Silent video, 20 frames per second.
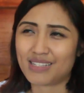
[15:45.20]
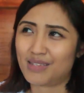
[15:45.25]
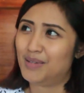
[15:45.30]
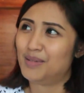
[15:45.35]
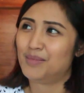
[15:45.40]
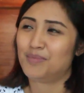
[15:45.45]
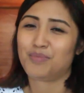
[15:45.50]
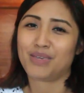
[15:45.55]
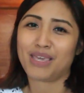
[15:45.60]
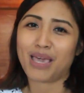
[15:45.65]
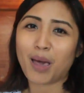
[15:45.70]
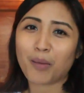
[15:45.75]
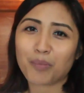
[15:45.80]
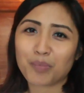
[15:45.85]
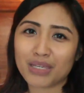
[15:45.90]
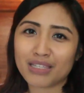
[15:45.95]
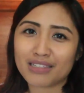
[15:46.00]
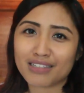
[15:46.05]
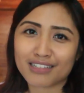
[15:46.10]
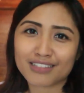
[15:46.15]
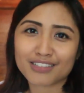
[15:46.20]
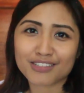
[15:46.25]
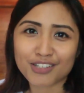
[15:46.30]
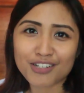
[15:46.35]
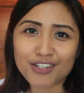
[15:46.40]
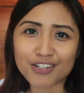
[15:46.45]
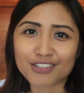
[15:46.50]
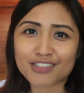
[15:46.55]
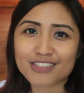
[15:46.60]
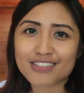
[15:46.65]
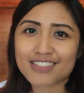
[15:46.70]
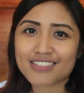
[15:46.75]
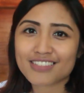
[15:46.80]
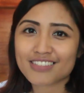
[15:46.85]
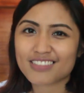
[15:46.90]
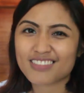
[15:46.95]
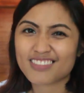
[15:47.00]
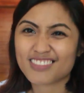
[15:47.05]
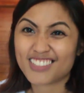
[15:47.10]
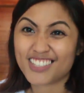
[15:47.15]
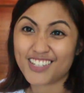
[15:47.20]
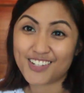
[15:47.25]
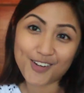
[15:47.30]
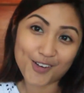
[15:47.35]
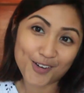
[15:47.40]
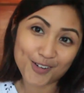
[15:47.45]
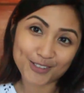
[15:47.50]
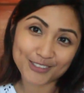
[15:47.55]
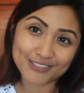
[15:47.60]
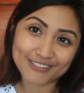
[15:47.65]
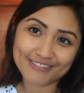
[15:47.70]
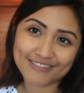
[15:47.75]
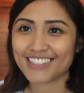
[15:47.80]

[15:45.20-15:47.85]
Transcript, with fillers: and be happy little nerds, you know?